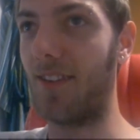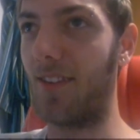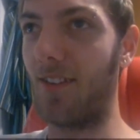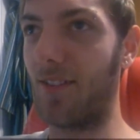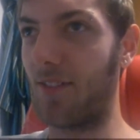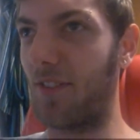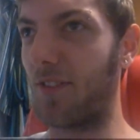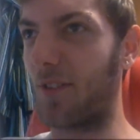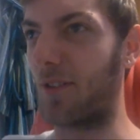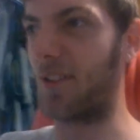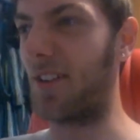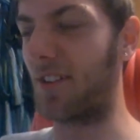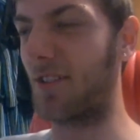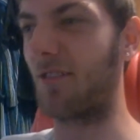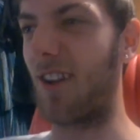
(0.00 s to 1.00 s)

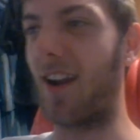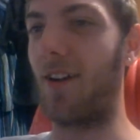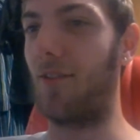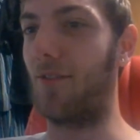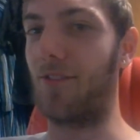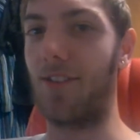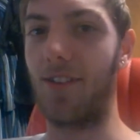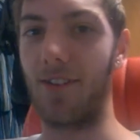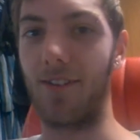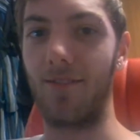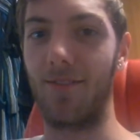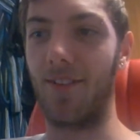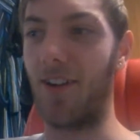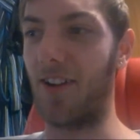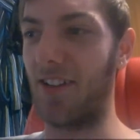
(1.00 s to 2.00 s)
solid ground, and
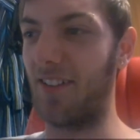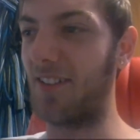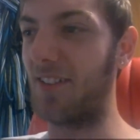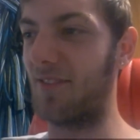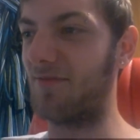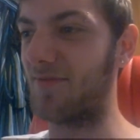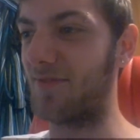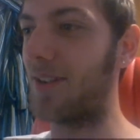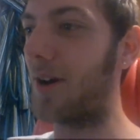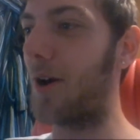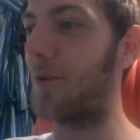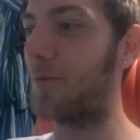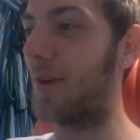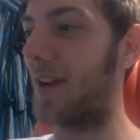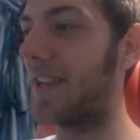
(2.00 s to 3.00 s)
he can
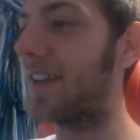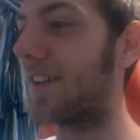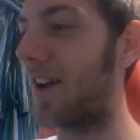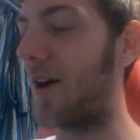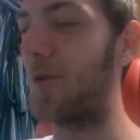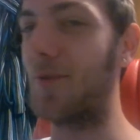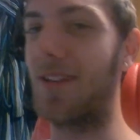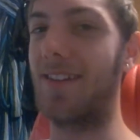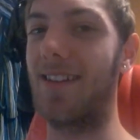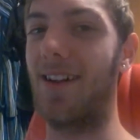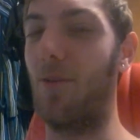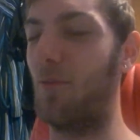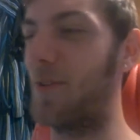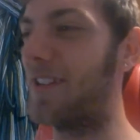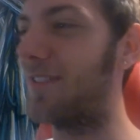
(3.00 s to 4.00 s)
hold it
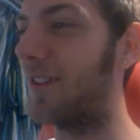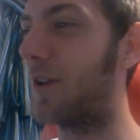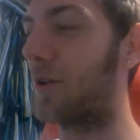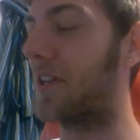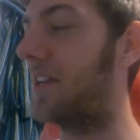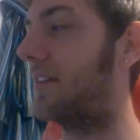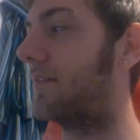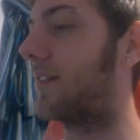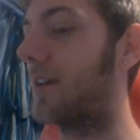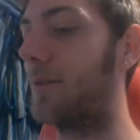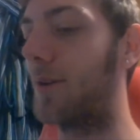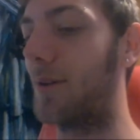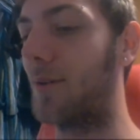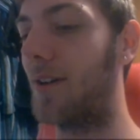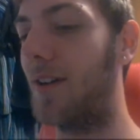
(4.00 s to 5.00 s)
down. We lock in very
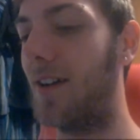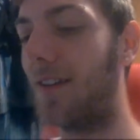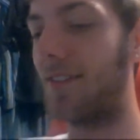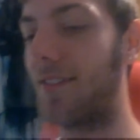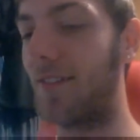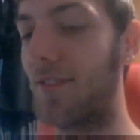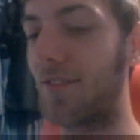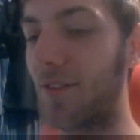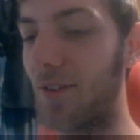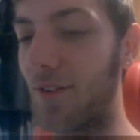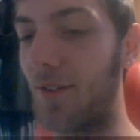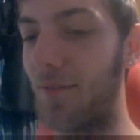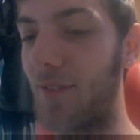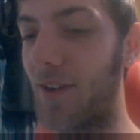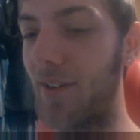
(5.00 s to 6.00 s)
well. Dylan's
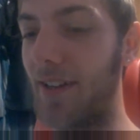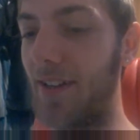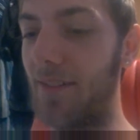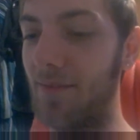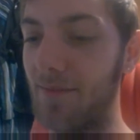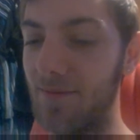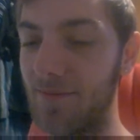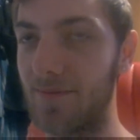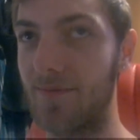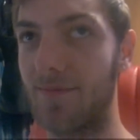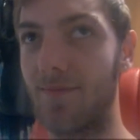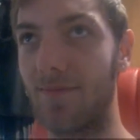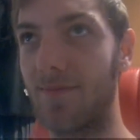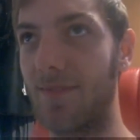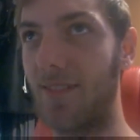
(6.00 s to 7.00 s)
got a very,
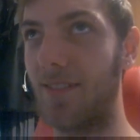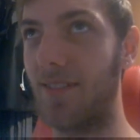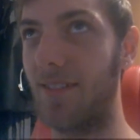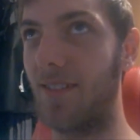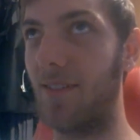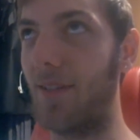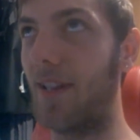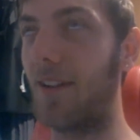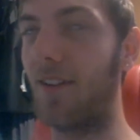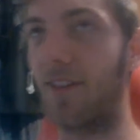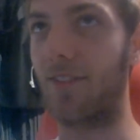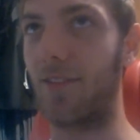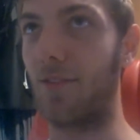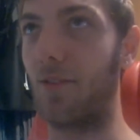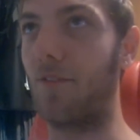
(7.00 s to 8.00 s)
I mean, he
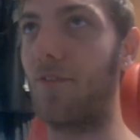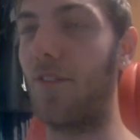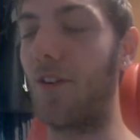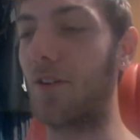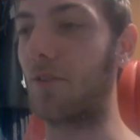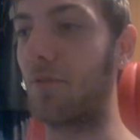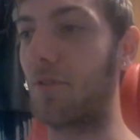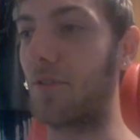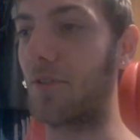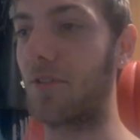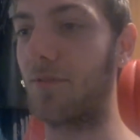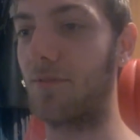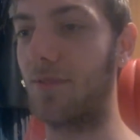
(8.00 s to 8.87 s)
likes a lot of funk rock.